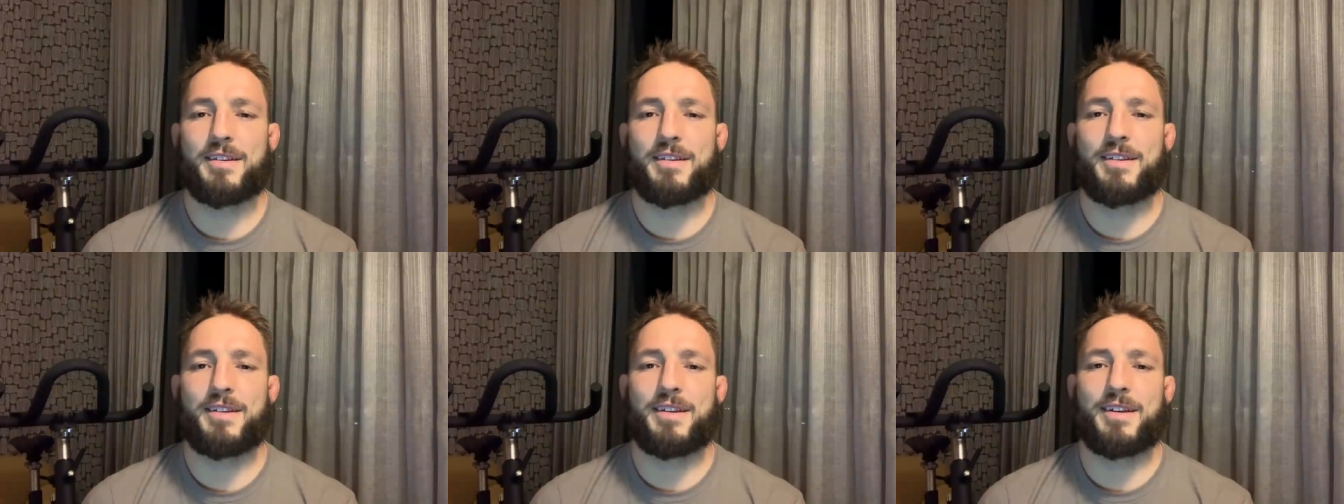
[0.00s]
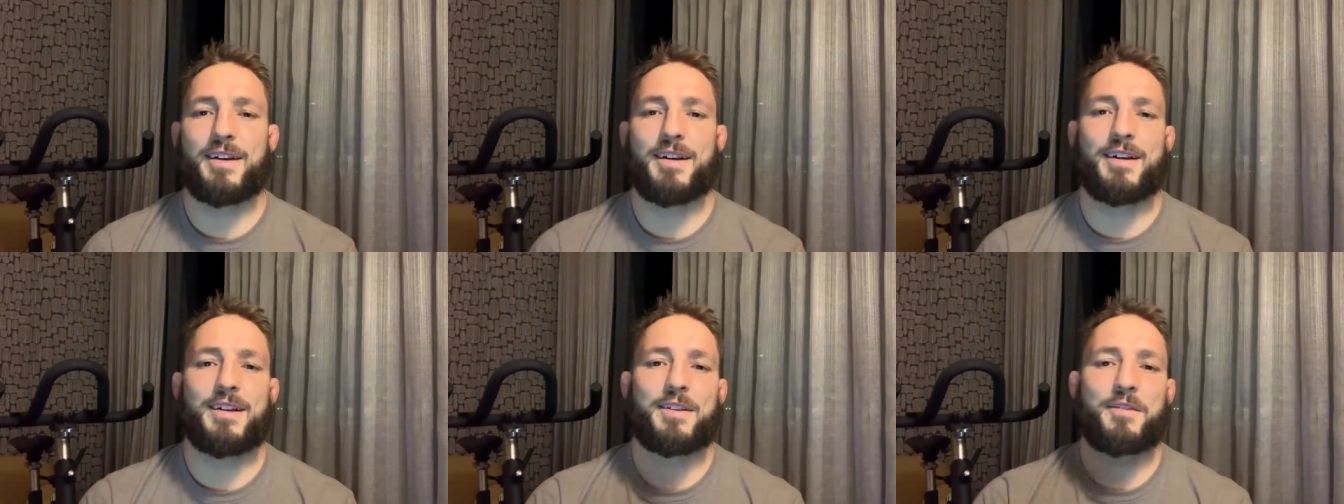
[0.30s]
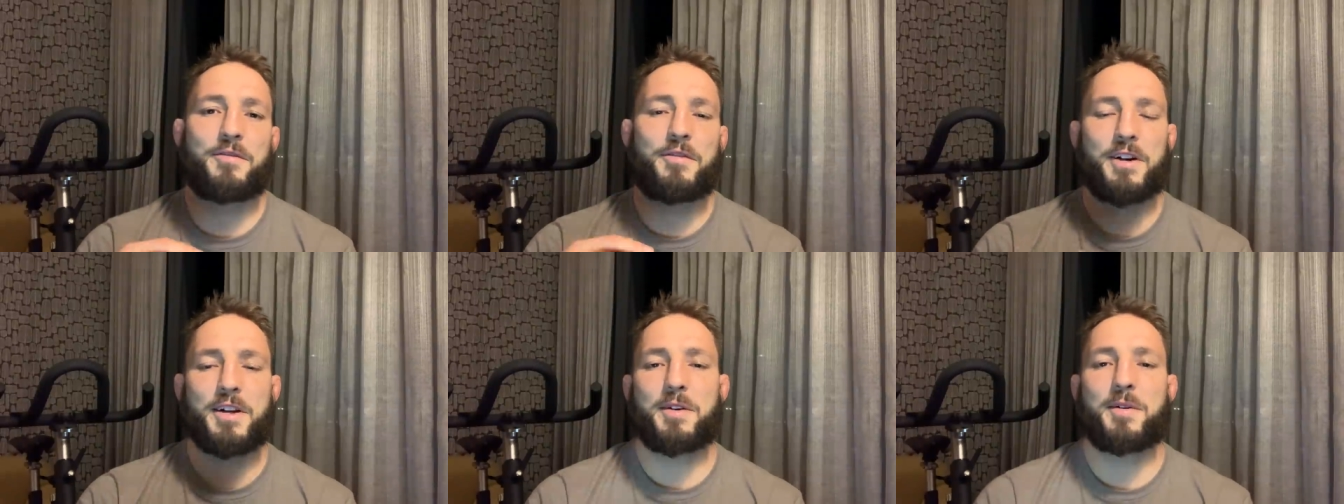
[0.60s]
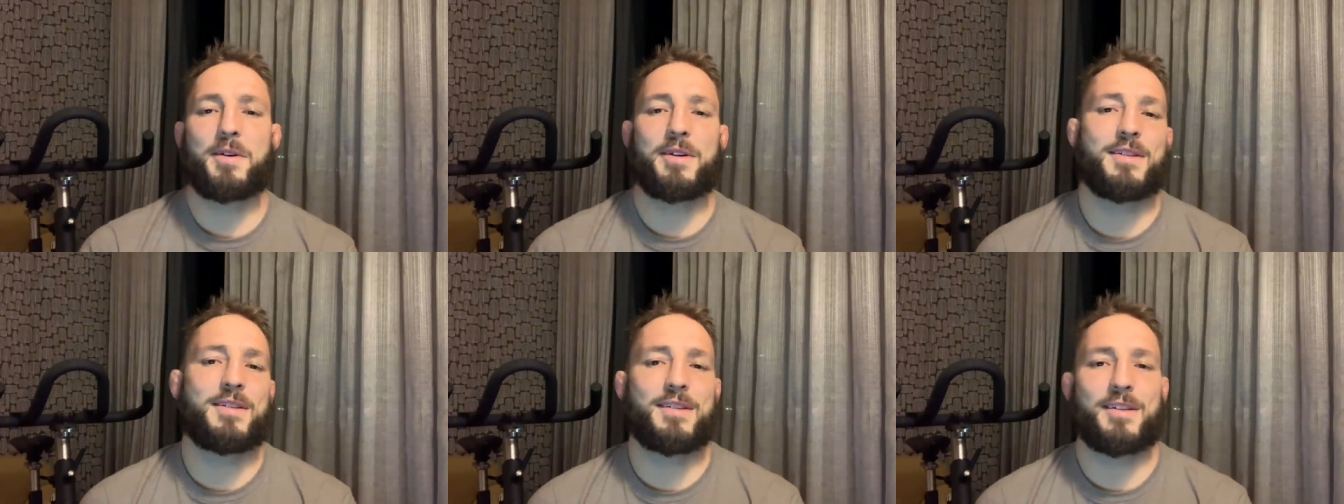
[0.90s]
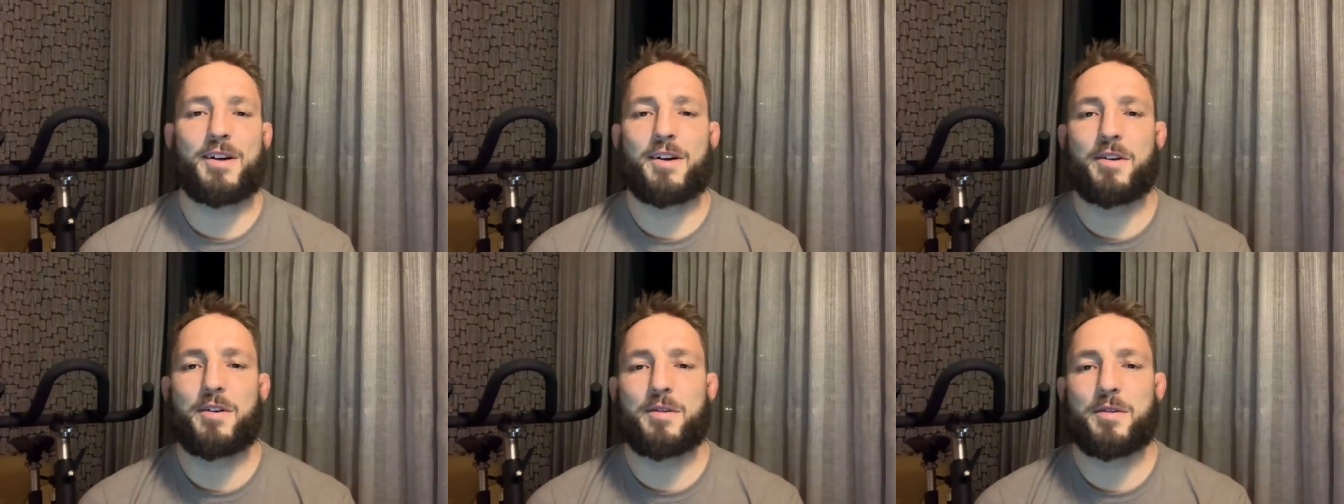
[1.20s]
The uh, the funny ones
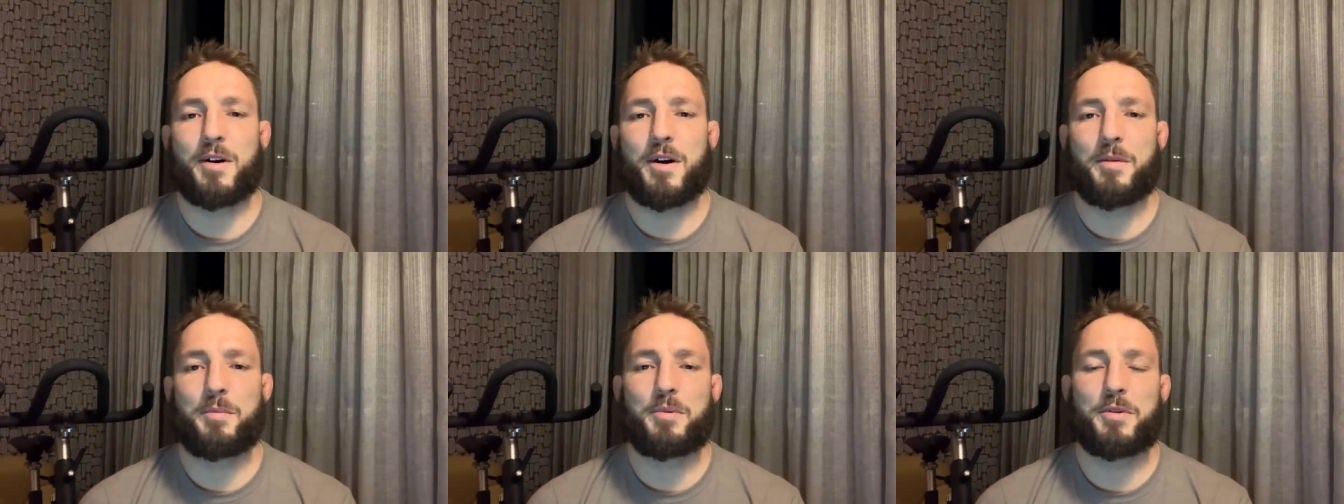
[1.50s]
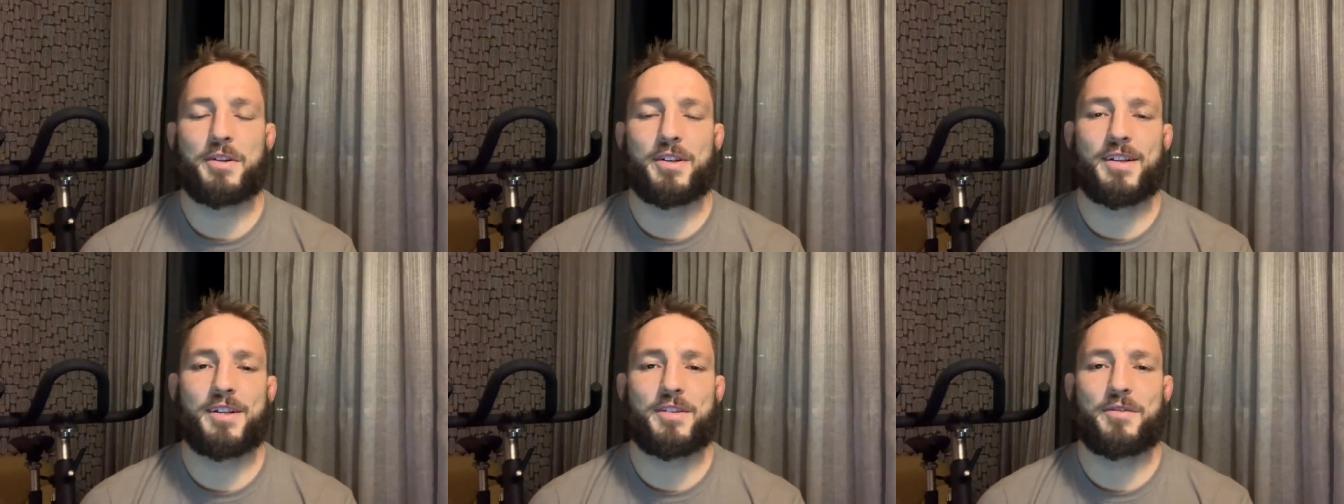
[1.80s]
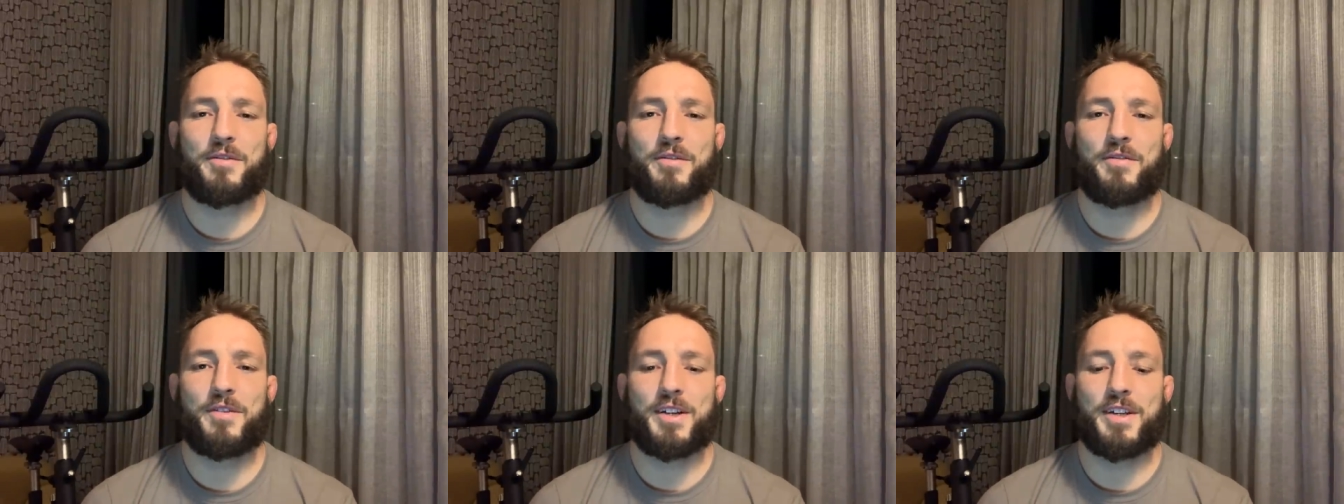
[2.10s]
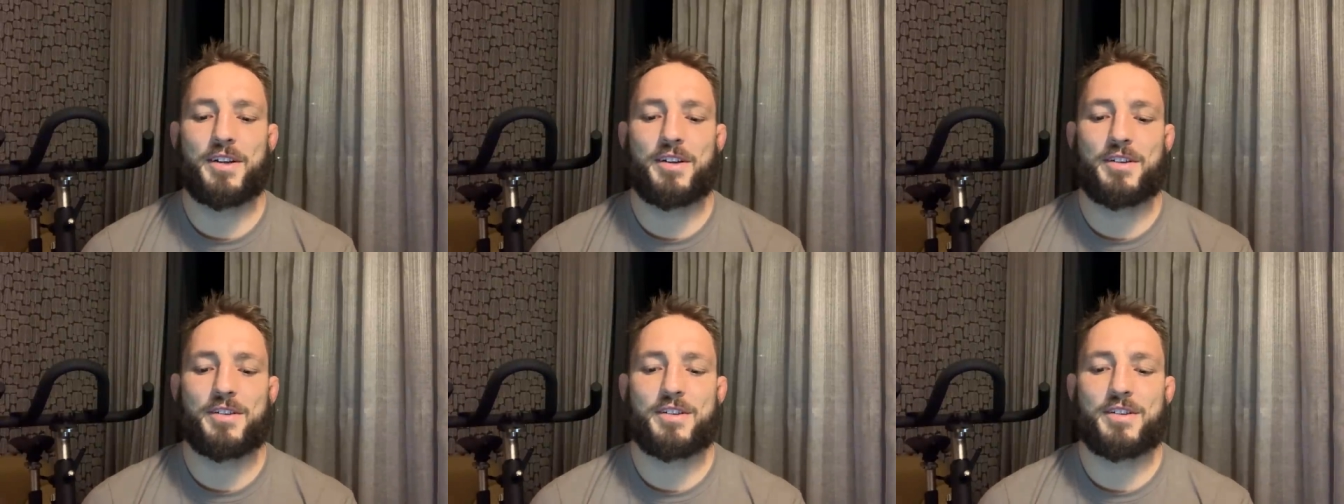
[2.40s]
I'll, I'll put in a different video.